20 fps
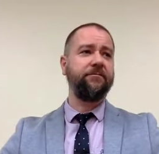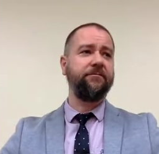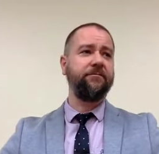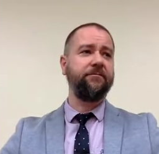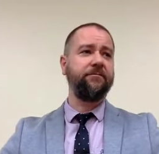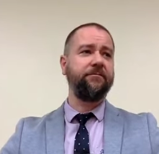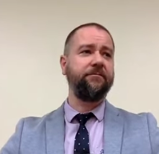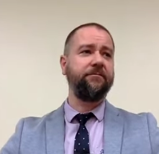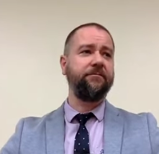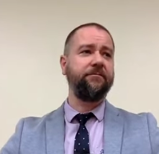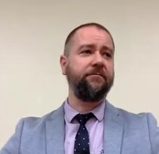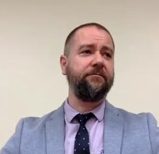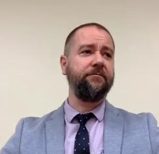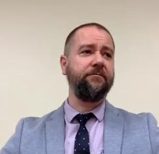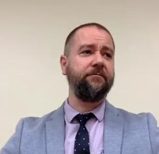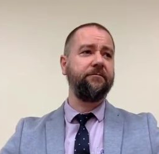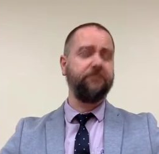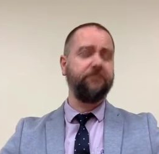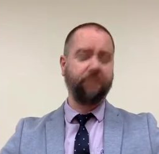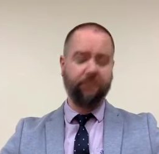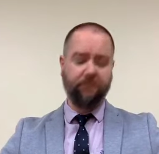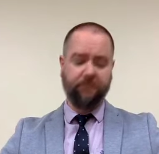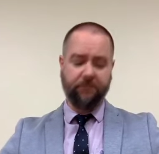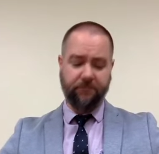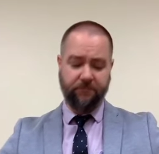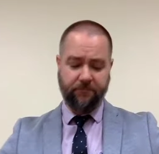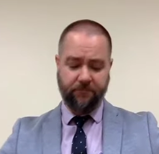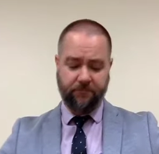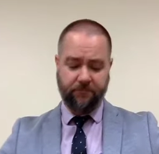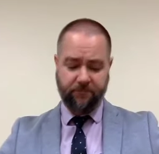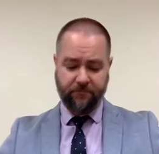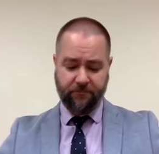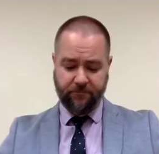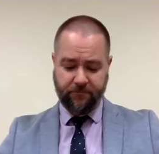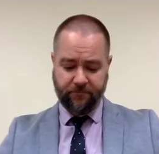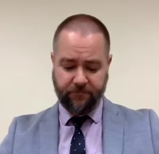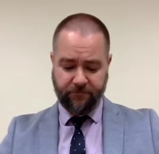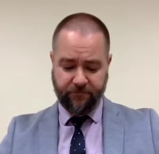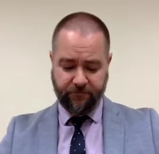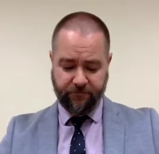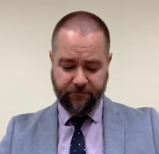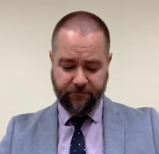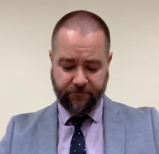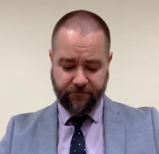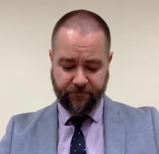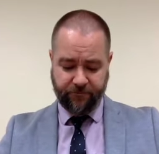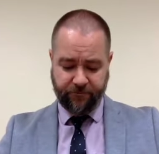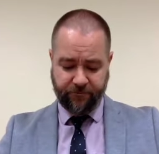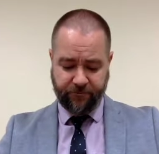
Nothing is said.